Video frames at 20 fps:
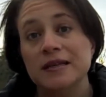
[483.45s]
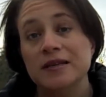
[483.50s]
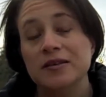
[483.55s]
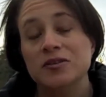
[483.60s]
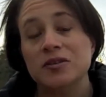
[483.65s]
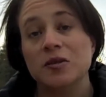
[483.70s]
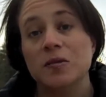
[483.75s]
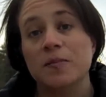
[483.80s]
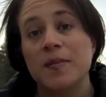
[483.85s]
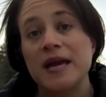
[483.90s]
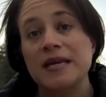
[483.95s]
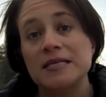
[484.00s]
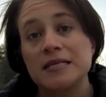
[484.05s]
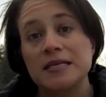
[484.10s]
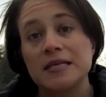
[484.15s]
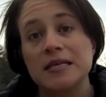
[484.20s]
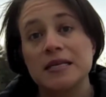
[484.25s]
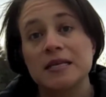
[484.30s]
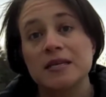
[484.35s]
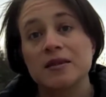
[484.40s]
So the best
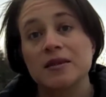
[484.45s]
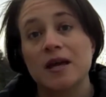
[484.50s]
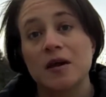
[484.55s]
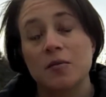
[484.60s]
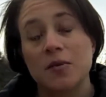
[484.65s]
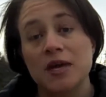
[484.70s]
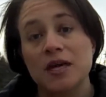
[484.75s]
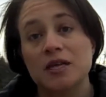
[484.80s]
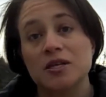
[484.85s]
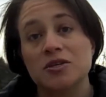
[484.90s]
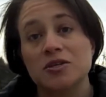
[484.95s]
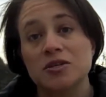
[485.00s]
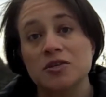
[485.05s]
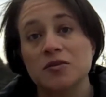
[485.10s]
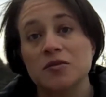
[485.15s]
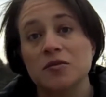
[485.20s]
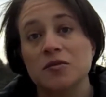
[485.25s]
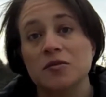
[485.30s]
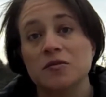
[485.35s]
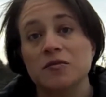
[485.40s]
thing that we can
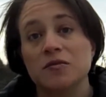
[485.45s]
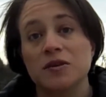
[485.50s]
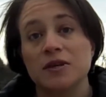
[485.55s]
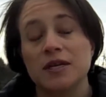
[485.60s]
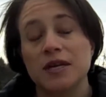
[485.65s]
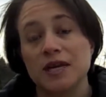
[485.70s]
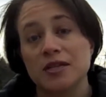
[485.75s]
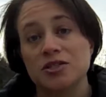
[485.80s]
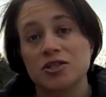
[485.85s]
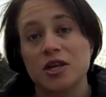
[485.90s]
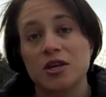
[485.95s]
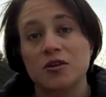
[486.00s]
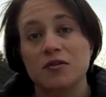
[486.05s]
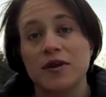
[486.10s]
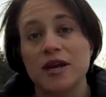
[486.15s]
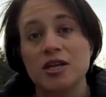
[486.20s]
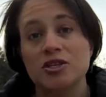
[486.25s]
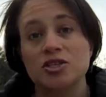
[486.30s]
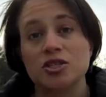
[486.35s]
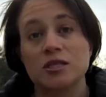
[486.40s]
do for the next
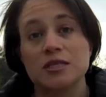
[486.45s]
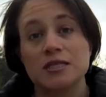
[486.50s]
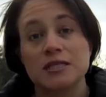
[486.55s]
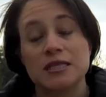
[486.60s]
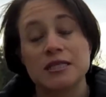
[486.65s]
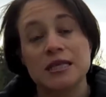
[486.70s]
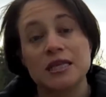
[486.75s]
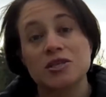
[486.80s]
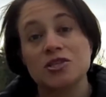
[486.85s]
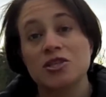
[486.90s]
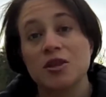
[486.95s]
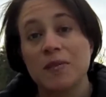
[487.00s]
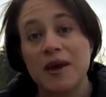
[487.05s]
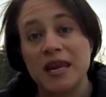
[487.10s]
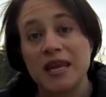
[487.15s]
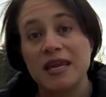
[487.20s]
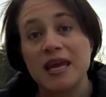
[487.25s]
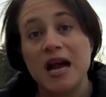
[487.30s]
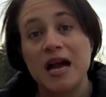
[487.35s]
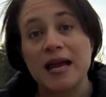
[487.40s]
generation is to teach them
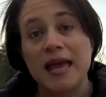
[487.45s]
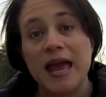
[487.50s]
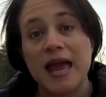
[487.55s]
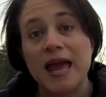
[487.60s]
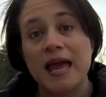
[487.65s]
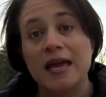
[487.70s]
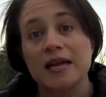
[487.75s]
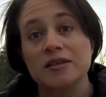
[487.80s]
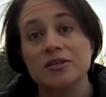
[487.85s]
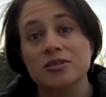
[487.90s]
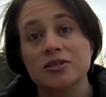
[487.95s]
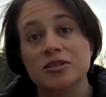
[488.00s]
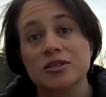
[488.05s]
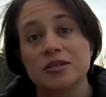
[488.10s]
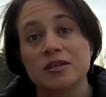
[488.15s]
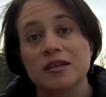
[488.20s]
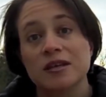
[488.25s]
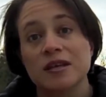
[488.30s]
at a young age